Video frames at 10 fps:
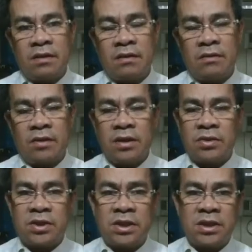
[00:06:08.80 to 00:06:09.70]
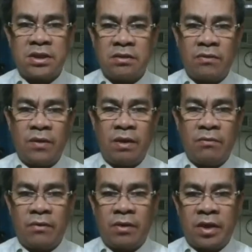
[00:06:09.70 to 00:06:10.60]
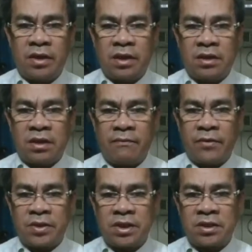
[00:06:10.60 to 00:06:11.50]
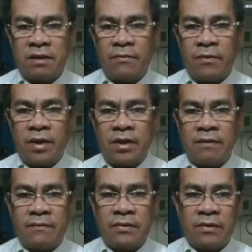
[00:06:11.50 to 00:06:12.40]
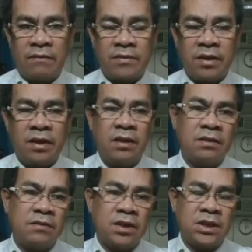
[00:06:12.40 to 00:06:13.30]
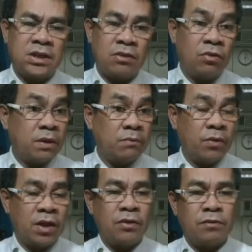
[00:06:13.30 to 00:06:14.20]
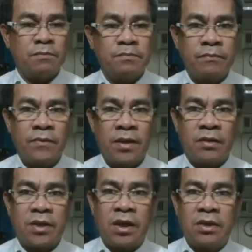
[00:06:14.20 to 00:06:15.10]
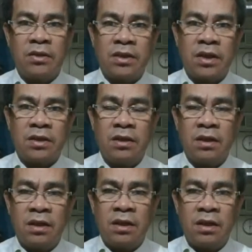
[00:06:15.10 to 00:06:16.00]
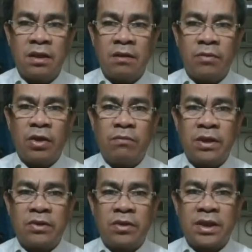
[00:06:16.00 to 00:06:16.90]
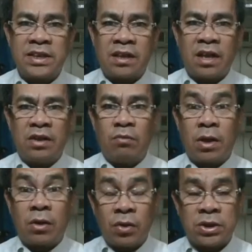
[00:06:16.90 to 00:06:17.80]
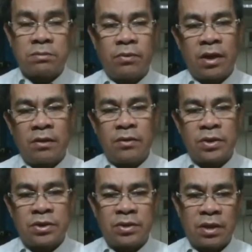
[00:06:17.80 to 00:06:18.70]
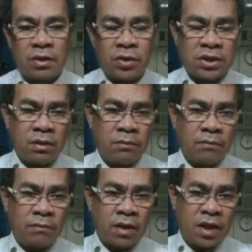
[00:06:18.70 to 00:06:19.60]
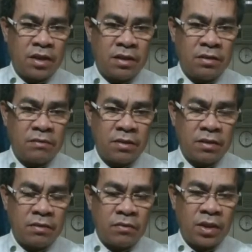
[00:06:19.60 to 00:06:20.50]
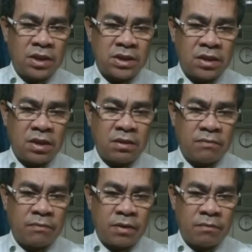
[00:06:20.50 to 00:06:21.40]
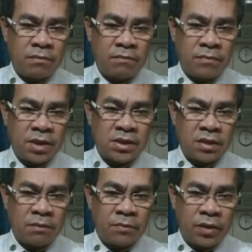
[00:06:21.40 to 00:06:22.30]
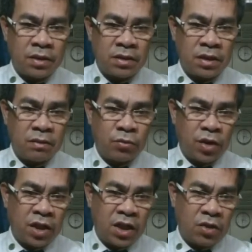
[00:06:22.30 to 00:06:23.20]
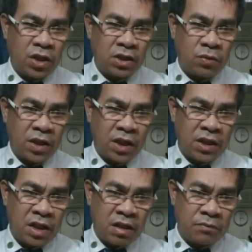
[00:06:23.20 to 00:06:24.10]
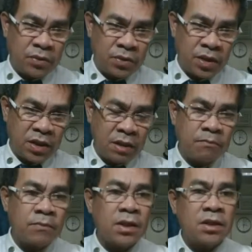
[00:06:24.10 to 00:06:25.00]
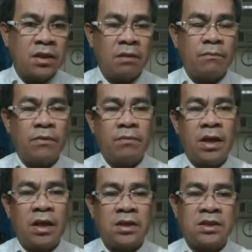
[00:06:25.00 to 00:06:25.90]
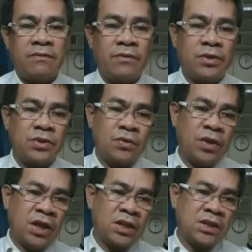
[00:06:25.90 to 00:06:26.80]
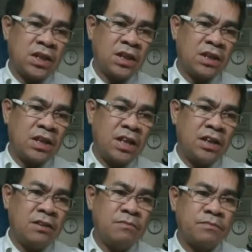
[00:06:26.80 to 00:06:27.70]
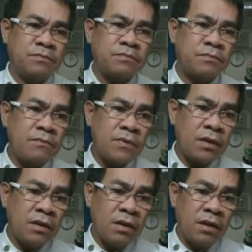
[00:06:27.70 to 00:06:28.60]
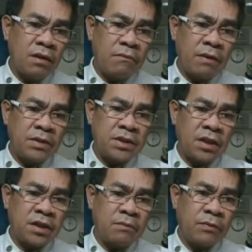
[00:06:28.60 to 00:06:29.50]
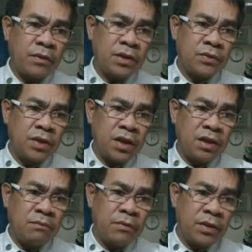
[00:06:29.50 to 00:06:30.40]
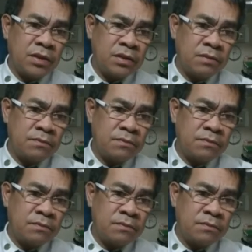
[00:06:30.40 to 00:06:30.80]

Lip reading: okay, so since we have already three forces f1, f2, f3, this is an open polygon. Now take note that polygon method is a kind of a closed polygon. So the closing line will start from the starting point, then it will end up to the tip of the last force. So connect a straight line from starting point to the end point,